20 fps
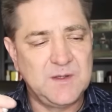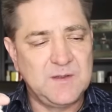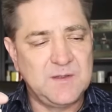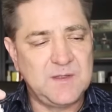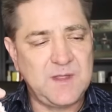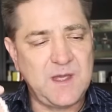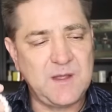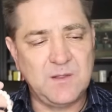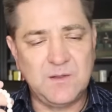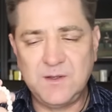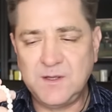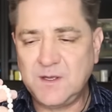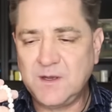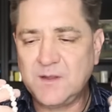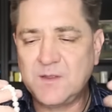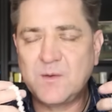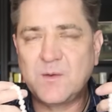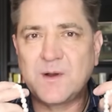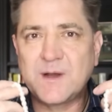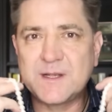They look
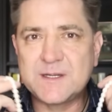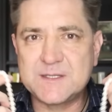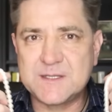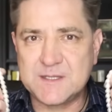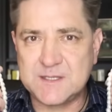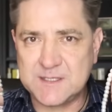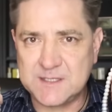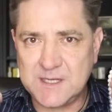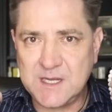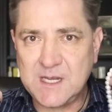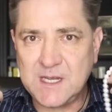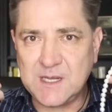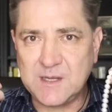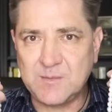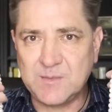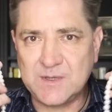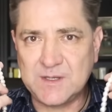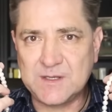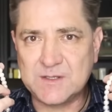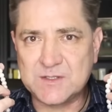otherwise the
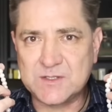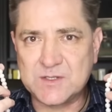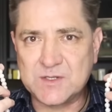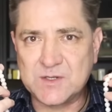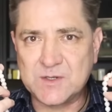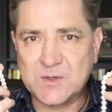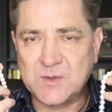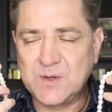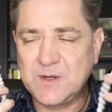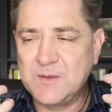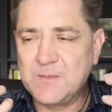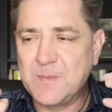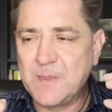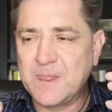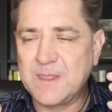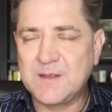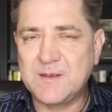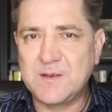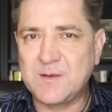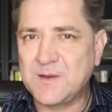same, these two.
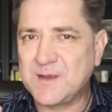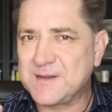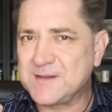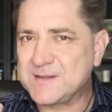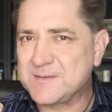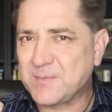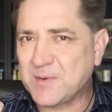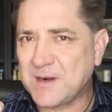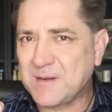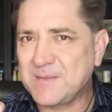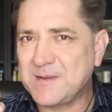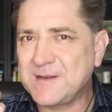You can probably